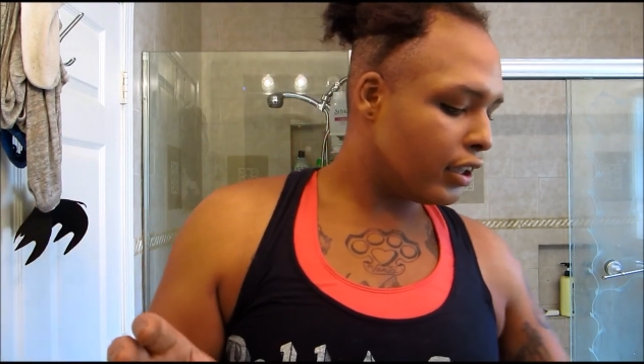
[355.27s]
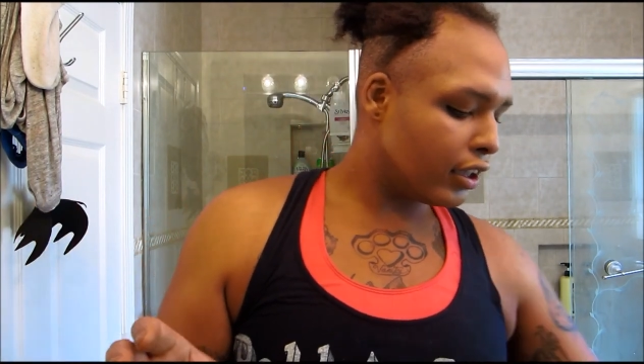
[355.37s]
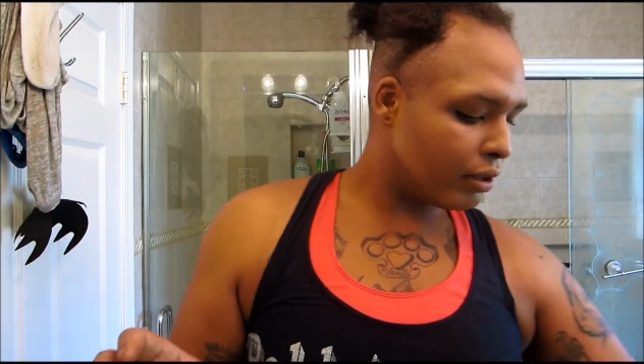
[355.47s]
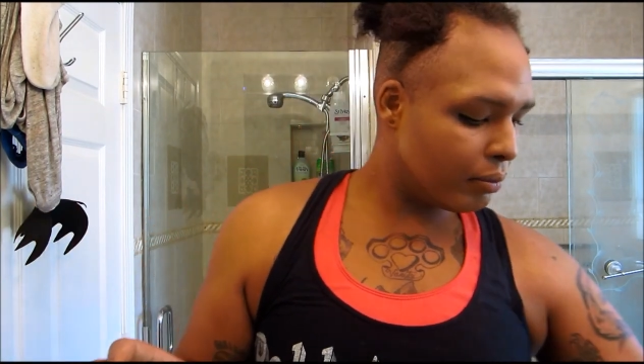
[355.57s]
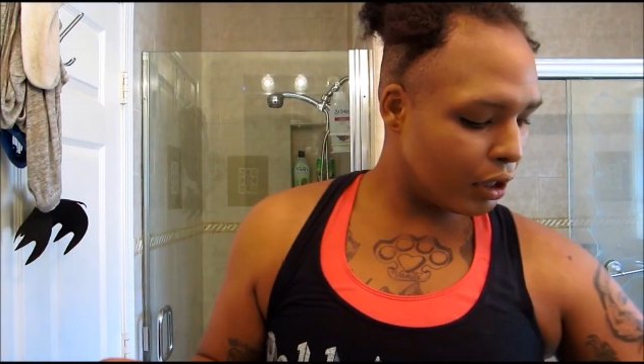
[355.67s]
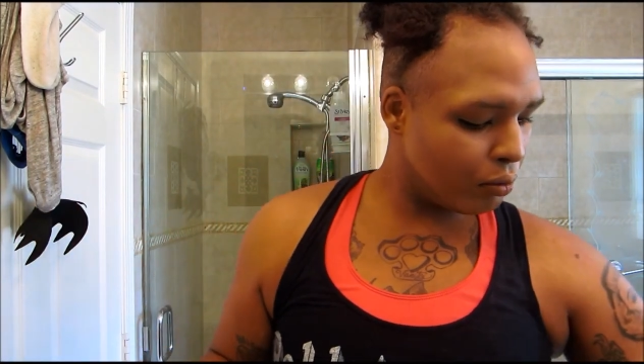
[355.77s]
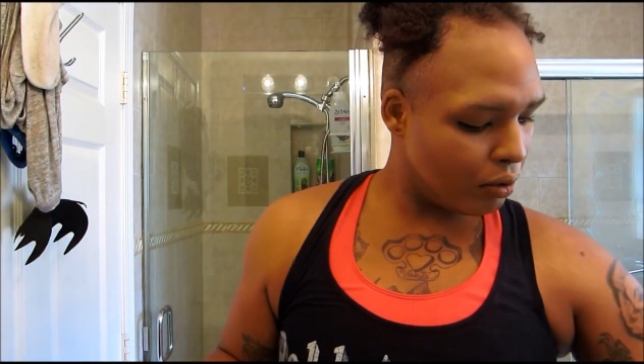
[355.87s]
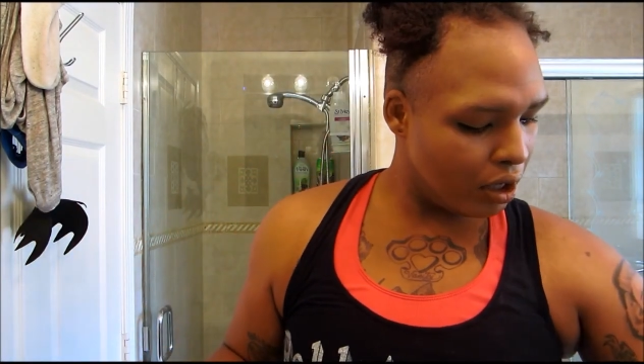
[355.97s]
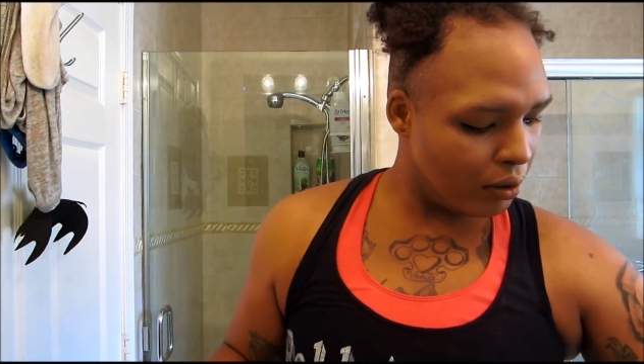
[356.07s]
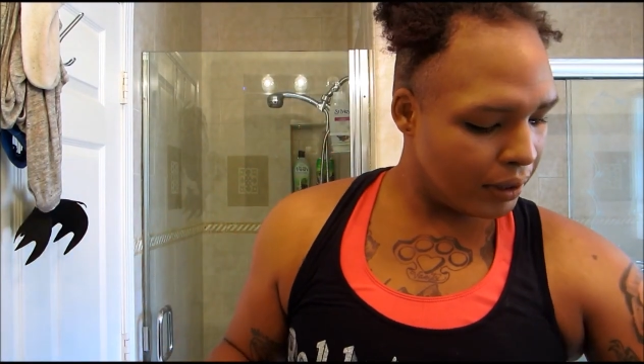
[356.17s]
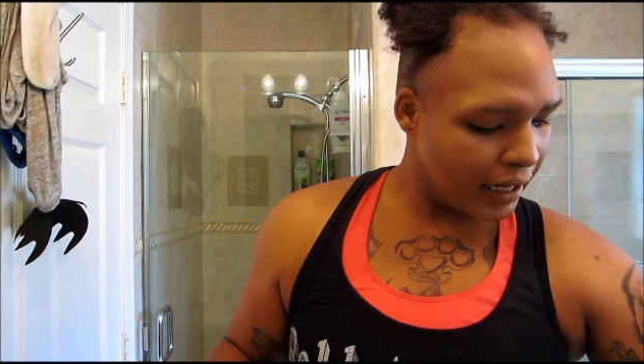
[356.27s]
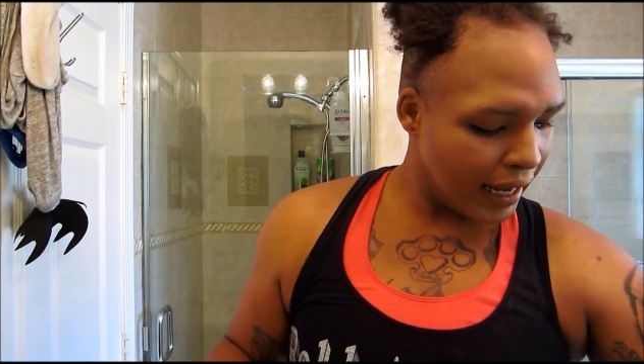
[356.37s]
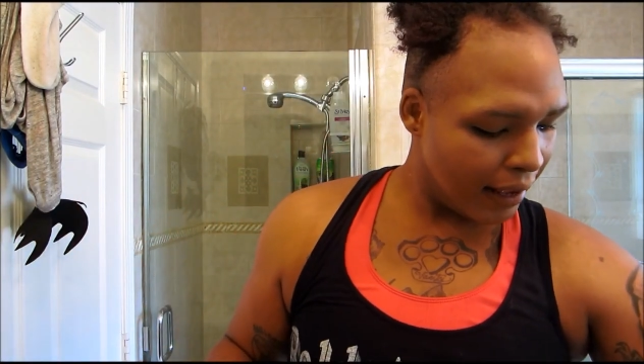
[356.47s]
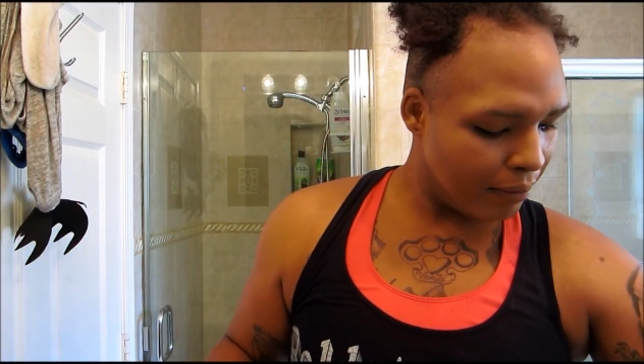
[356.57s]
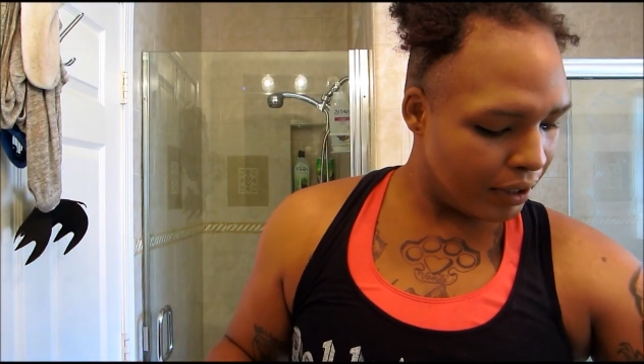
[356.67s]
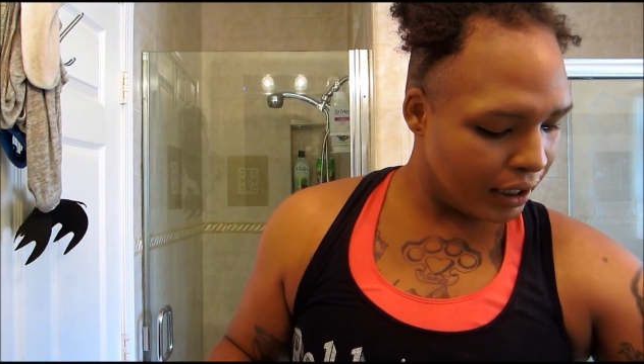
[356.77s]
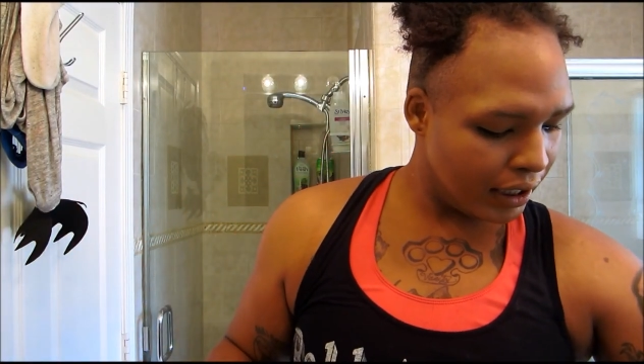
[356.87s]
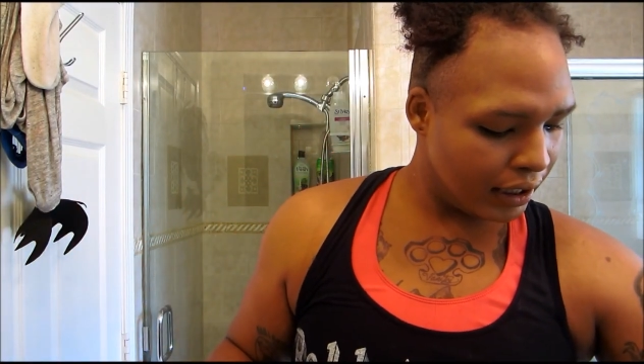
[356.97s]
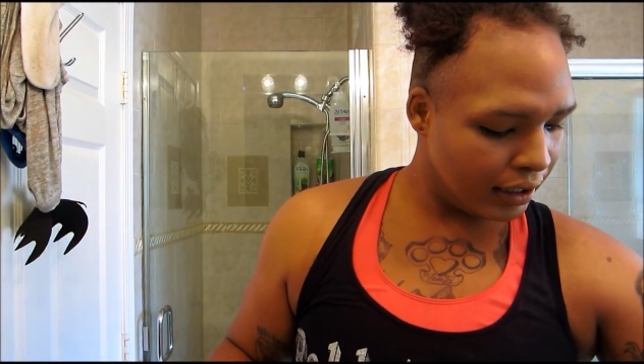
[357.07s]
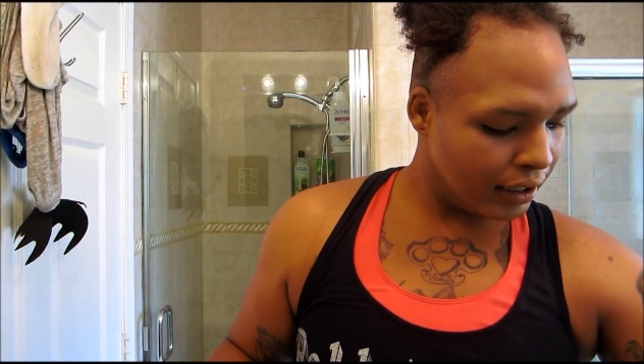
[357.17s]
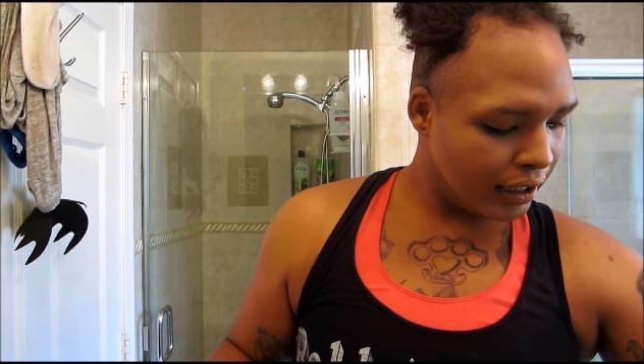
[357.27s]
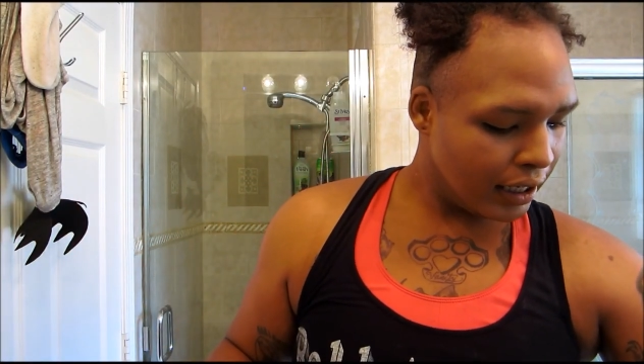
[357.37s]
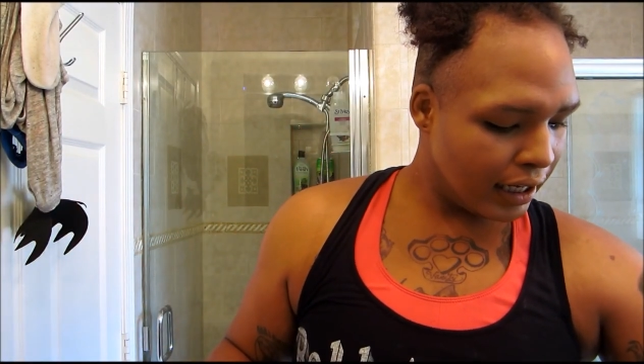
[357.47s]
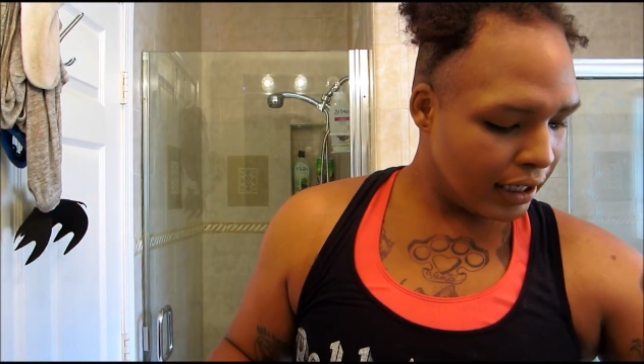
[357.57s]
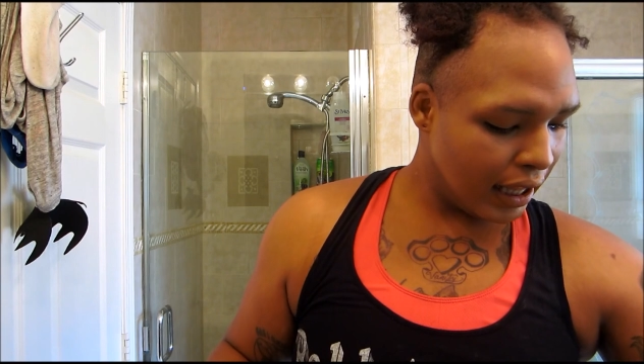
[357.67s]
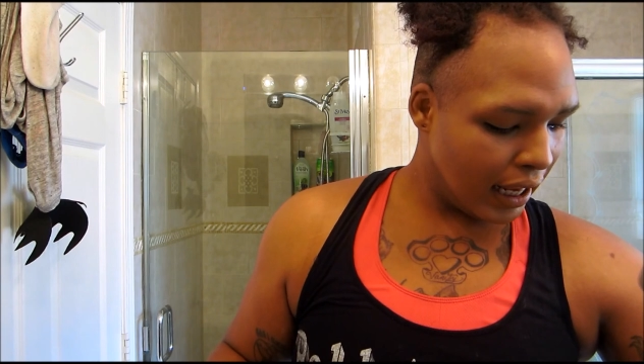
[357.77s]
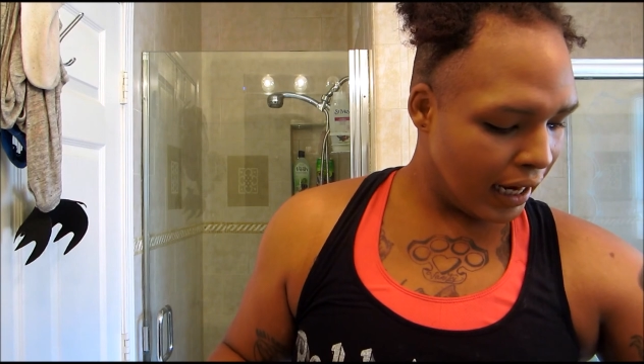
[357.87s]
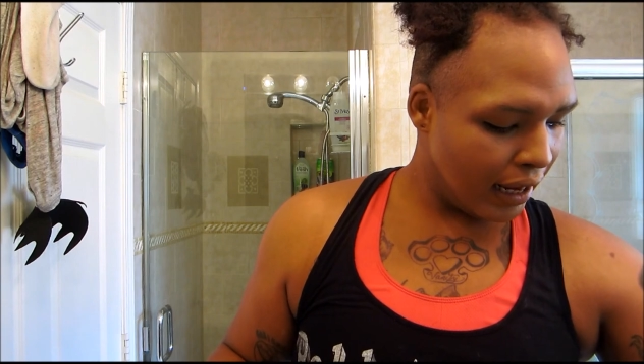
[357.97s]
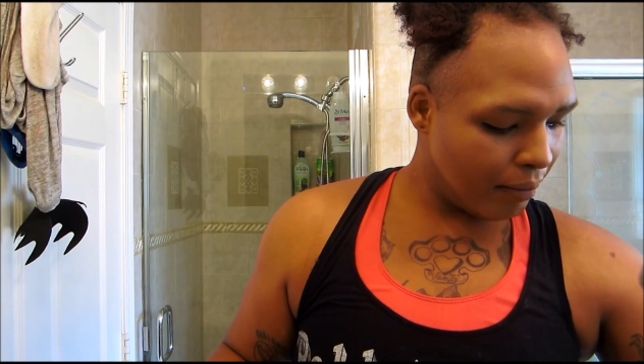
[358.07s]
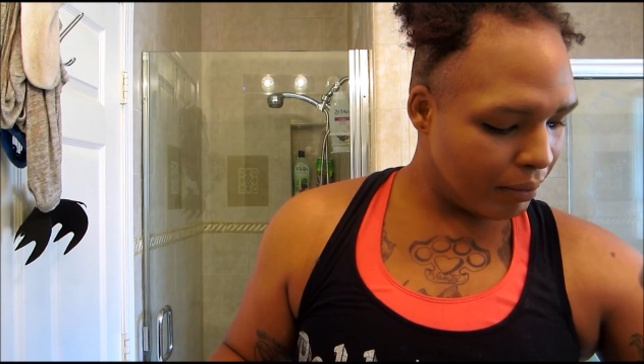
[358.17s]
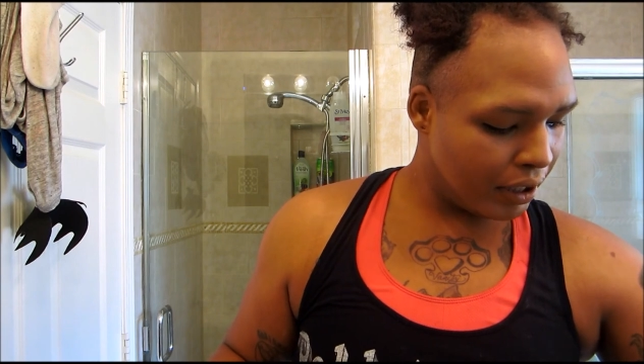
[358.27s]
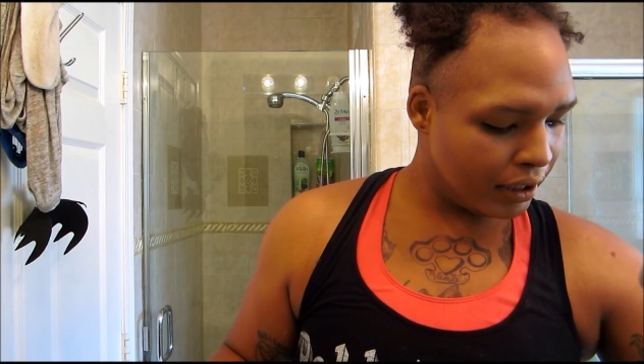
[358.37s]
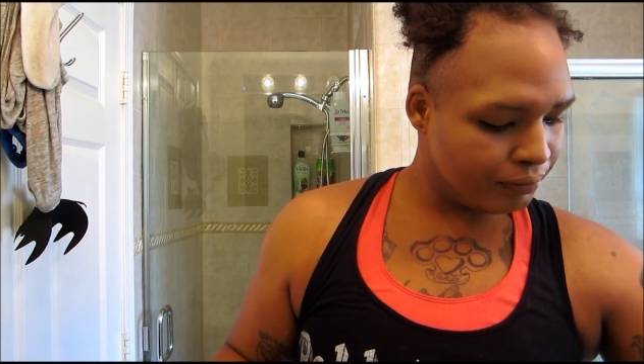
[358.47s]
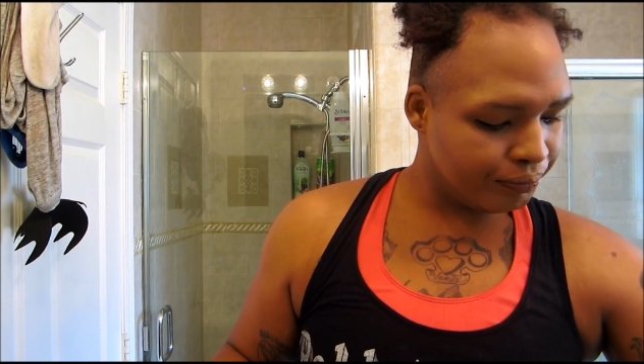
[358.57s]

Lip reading: You're gonna be like, whoa, what happened? How did that happen?